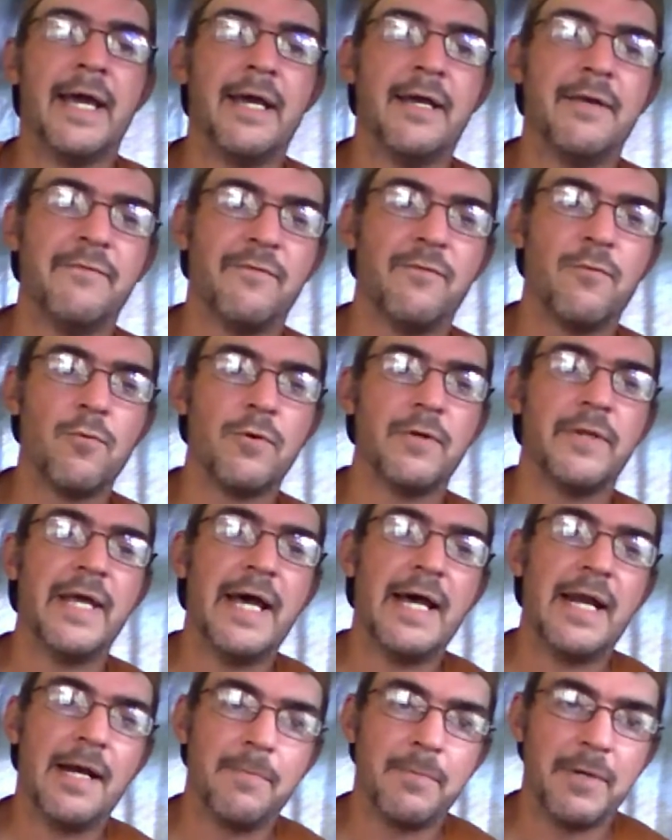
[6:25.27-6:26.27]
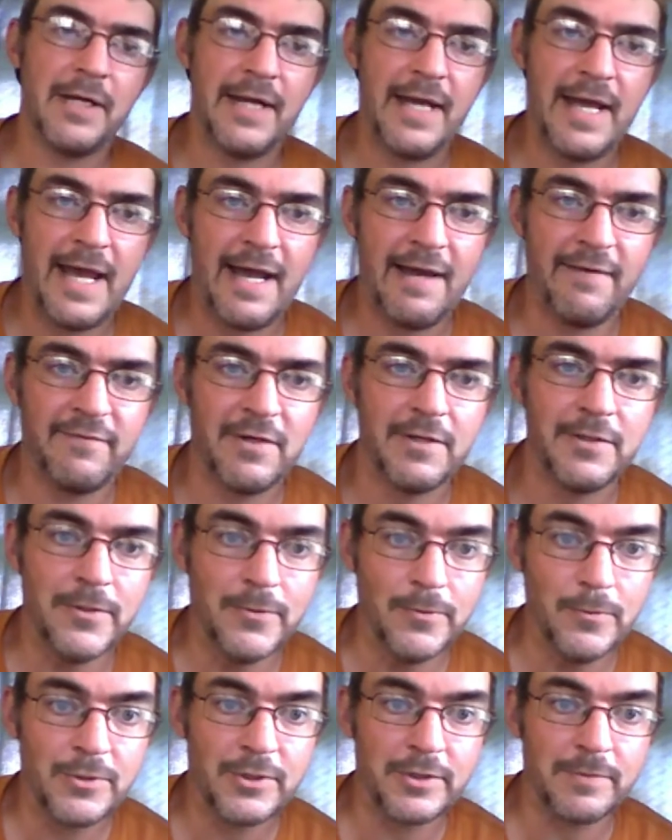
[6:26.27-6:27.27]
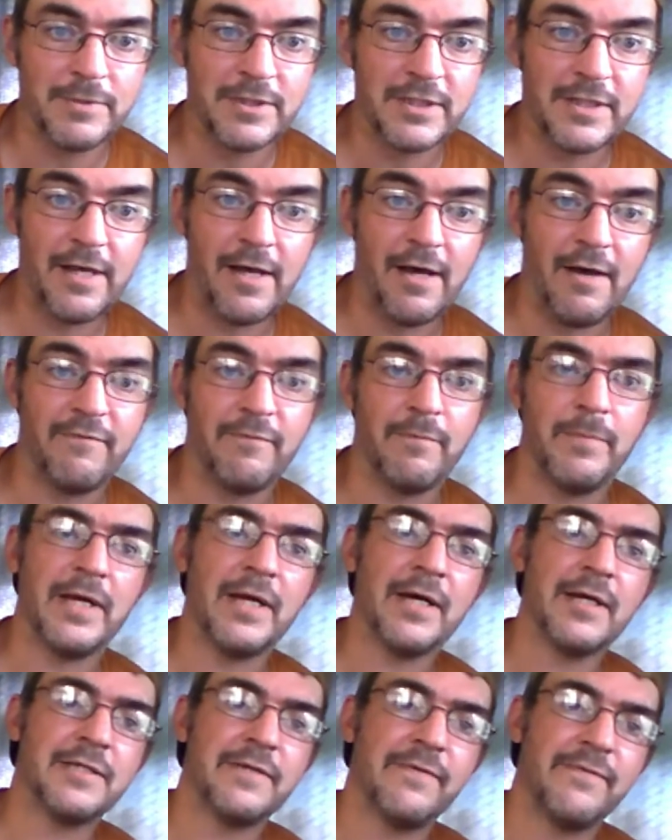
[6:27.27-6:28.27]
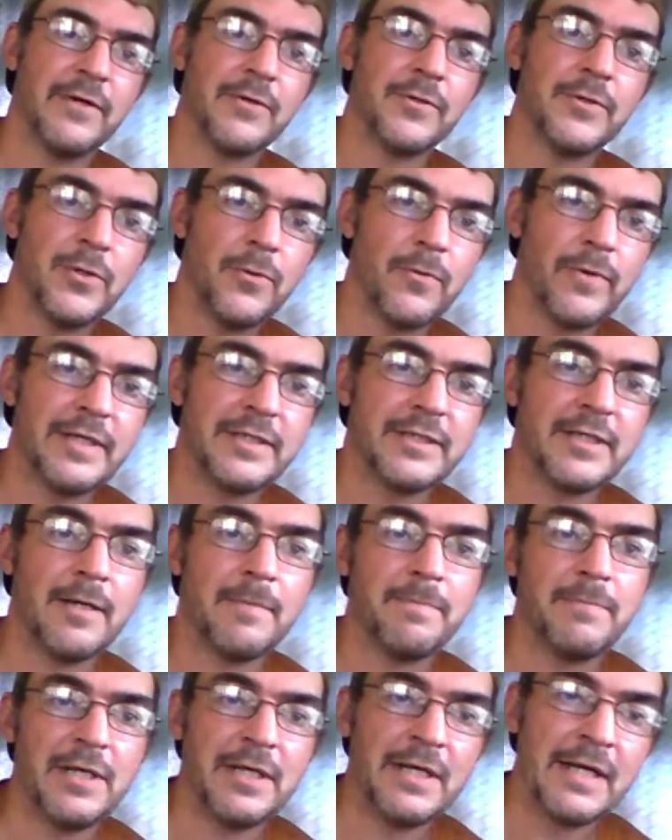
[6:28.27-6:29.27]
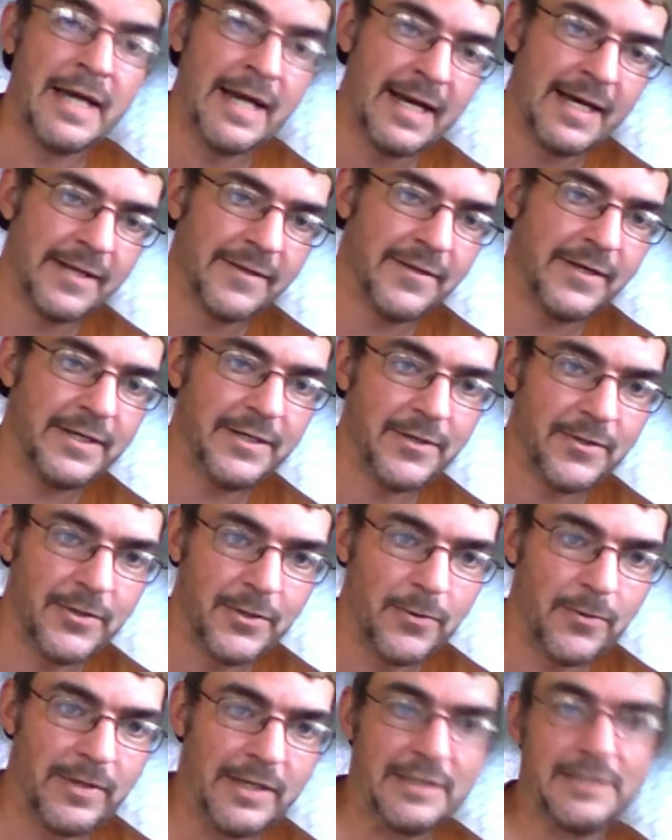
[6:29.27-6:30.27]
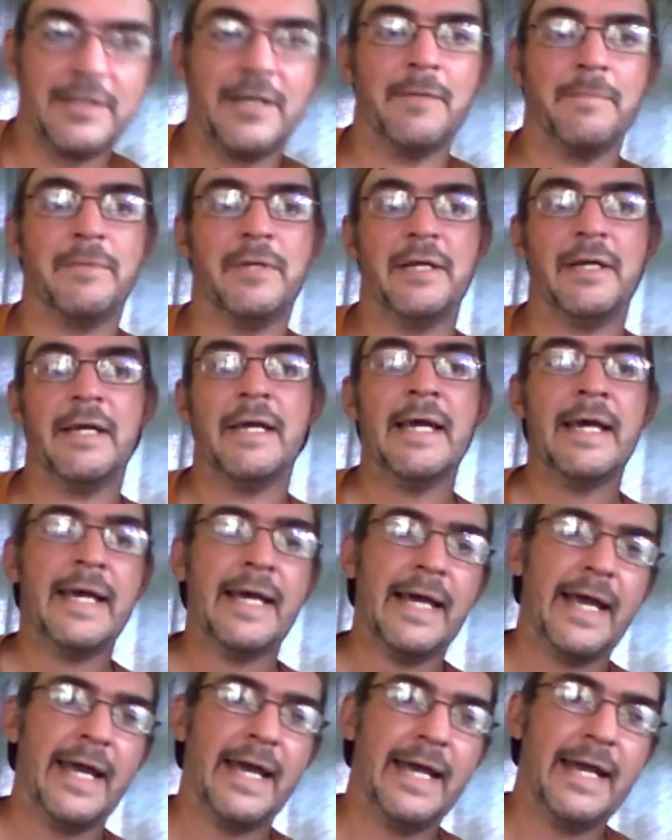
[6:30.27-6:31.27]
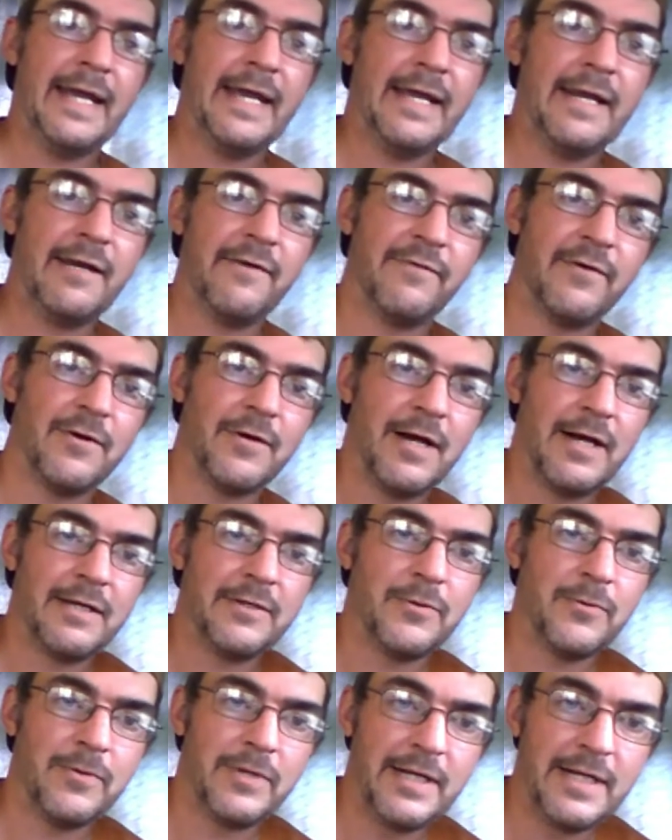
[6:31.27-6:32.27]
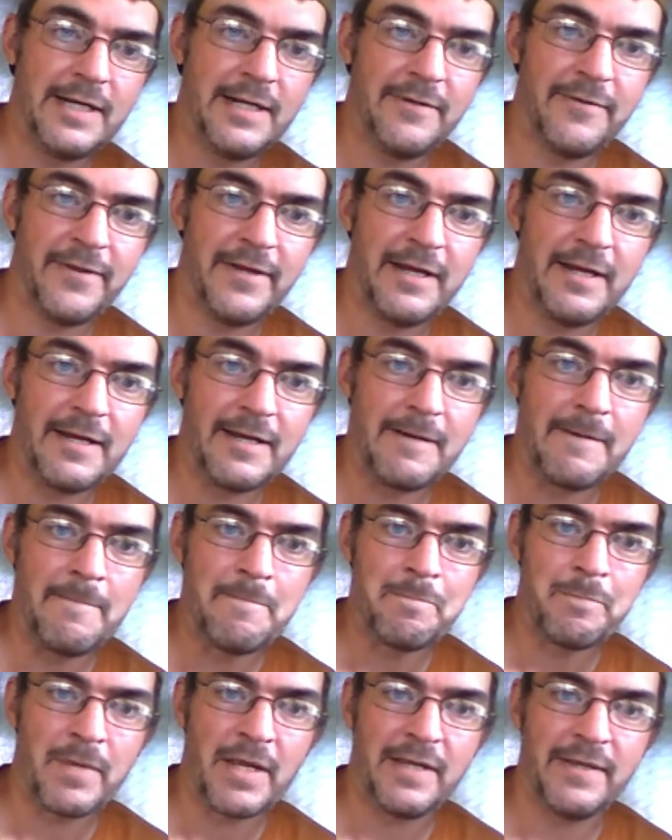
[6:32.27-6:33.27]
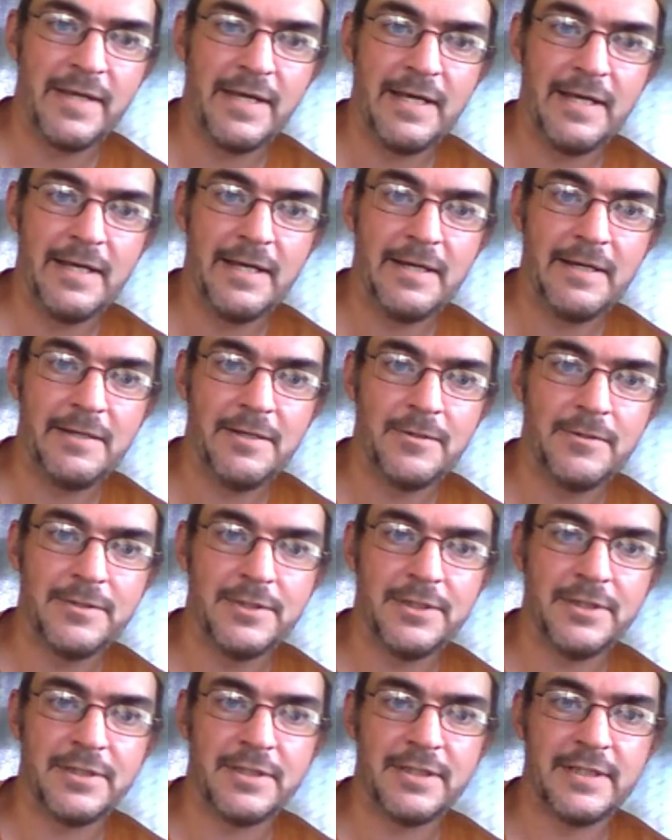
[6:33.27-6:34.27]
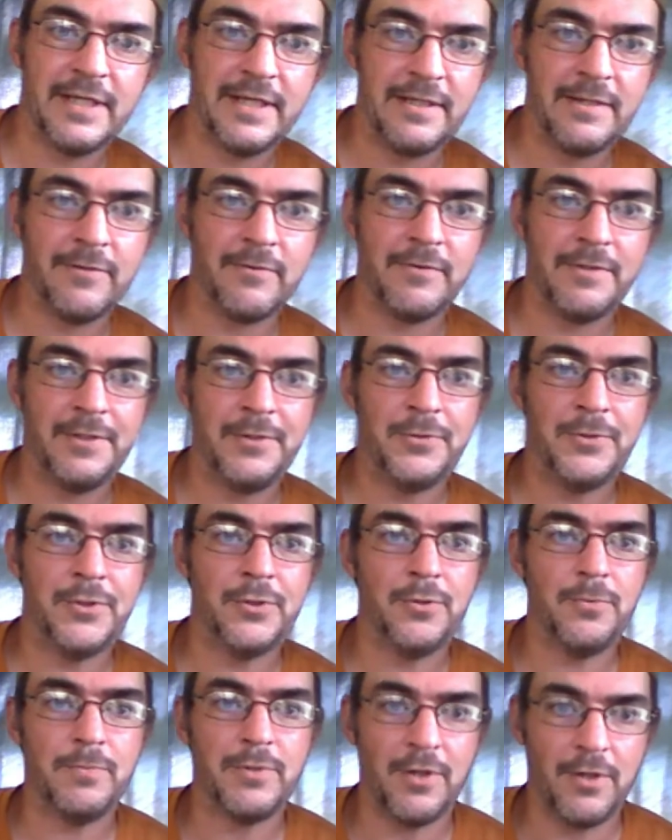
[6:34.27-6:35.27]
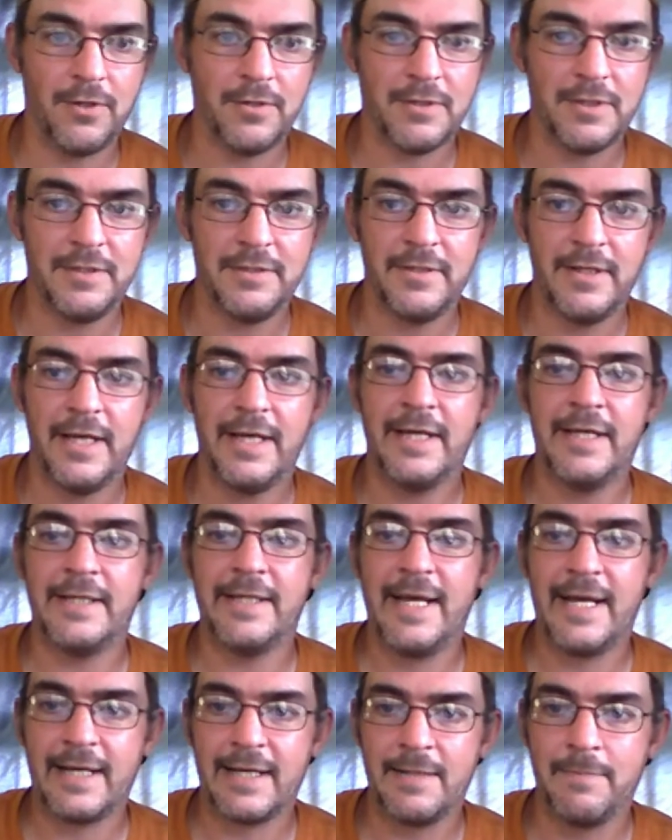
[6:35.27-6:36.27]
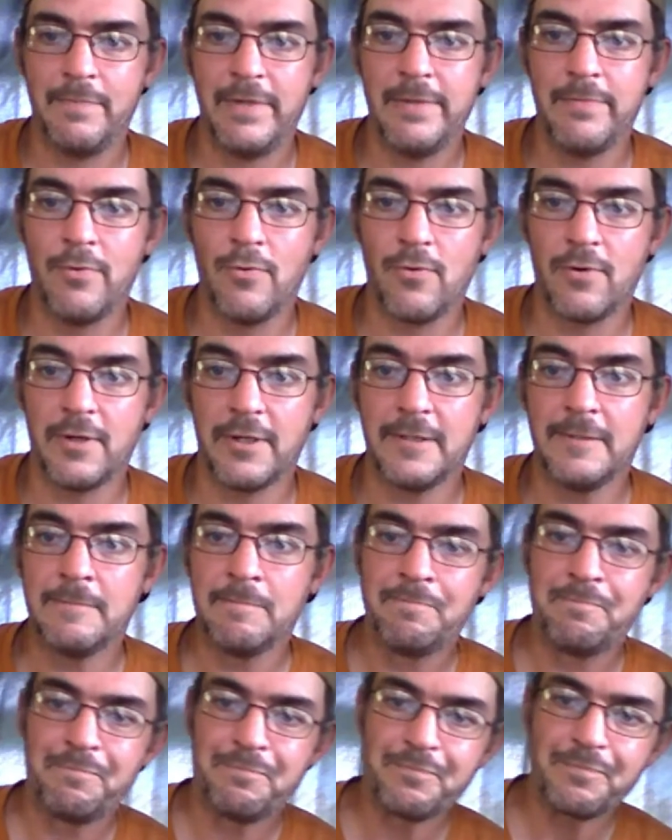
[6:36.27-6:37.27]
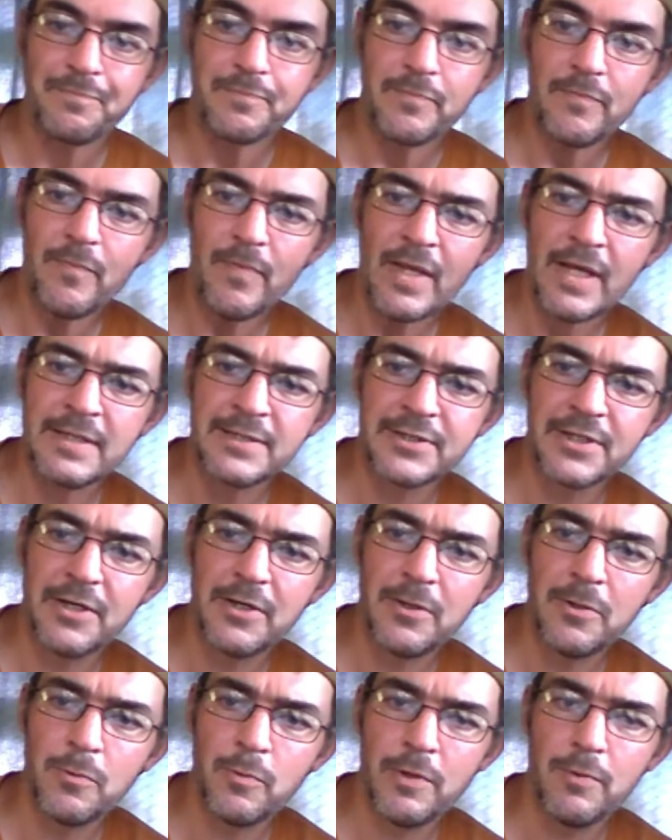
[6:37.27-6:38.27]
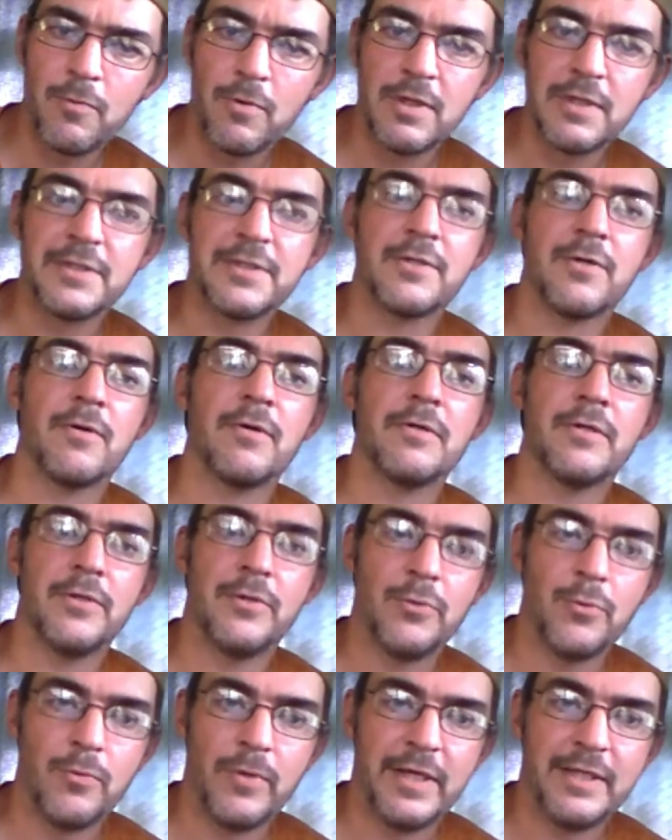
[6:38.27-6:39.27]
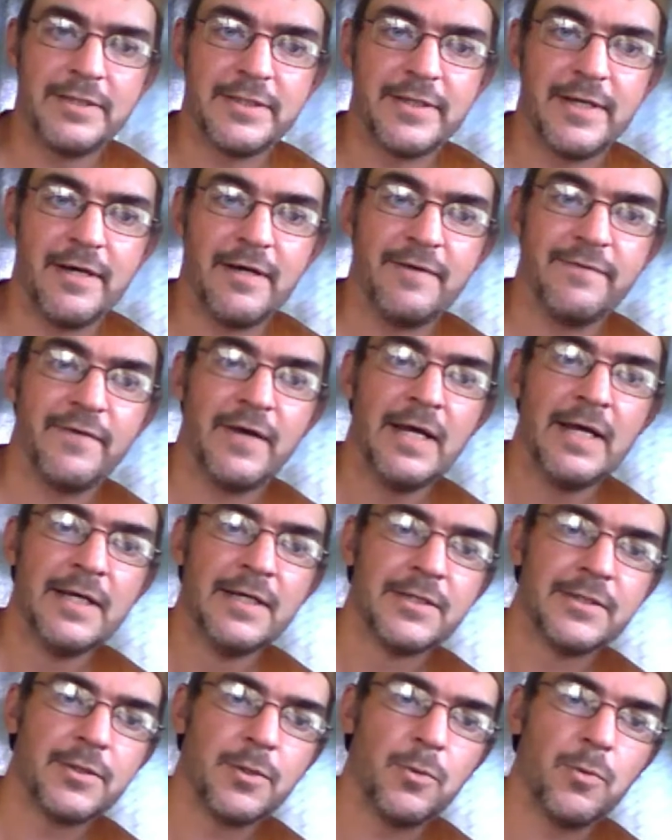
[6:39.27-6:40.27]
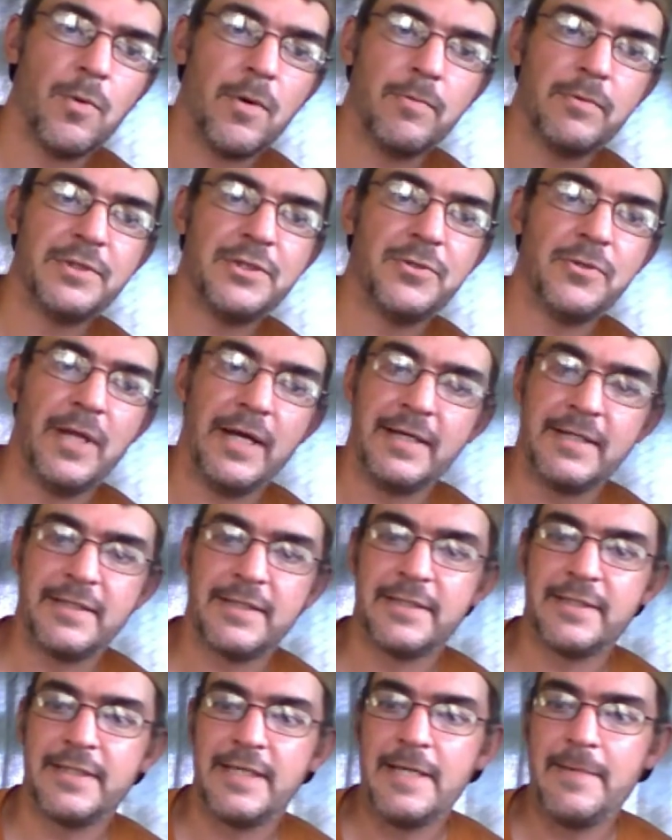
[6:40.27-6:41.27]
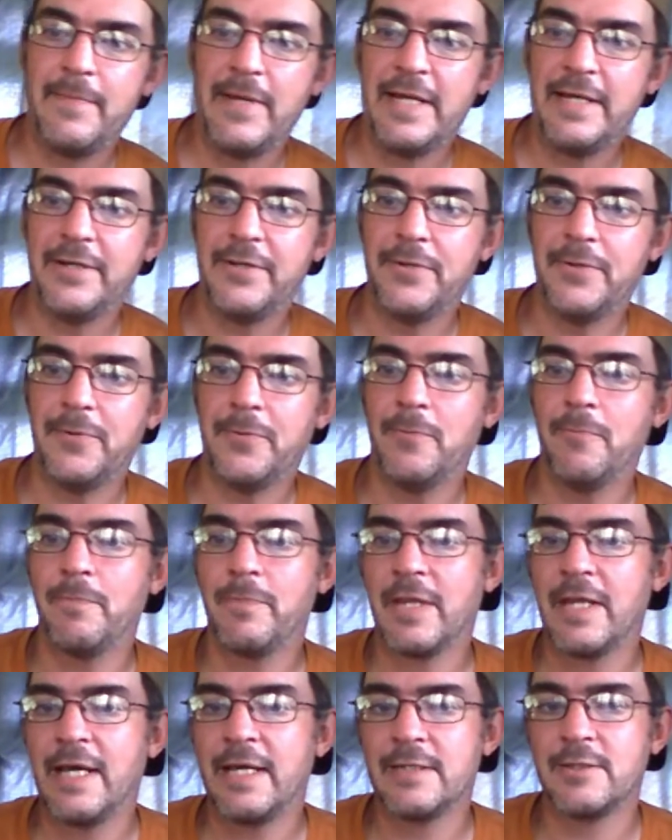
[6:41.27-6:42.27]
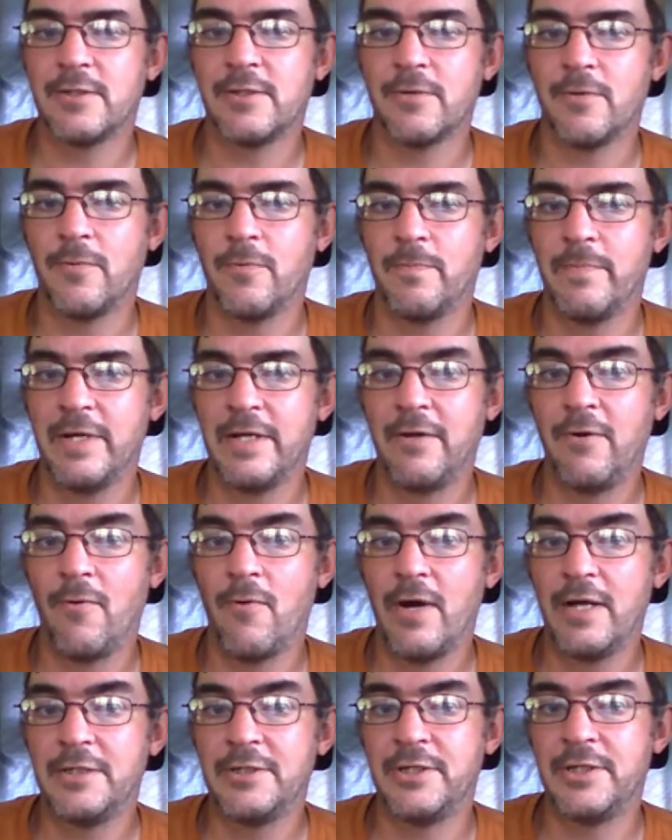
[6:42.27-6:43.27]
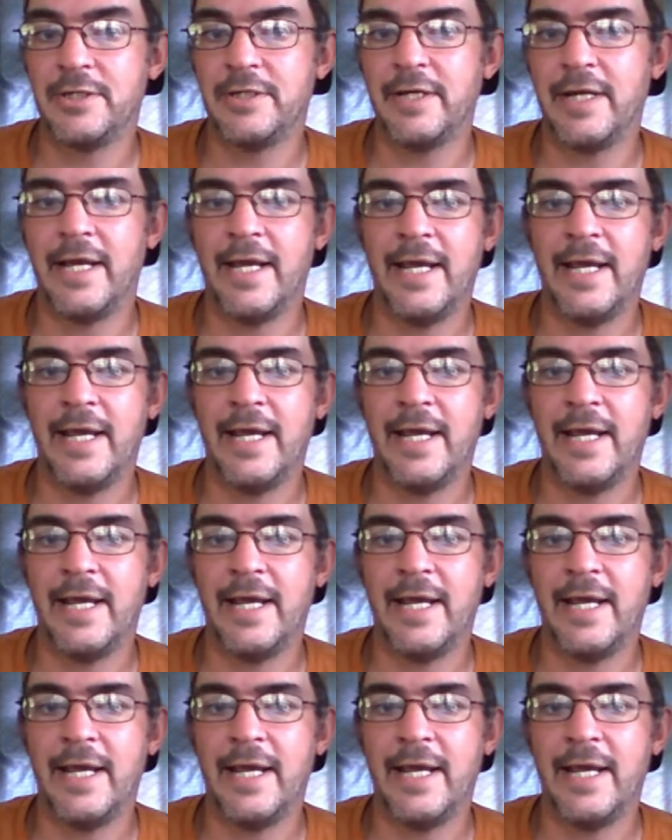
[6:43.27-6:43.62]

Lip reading: And for that, I'm gonna have to do some stuff, because if you're doing something, then you're doing something, and if you're not doing anything, then you're just sitting on YouTube talking, and that can be boring. So we want to start doing stuff. So what would you like to see me do? That's the big question.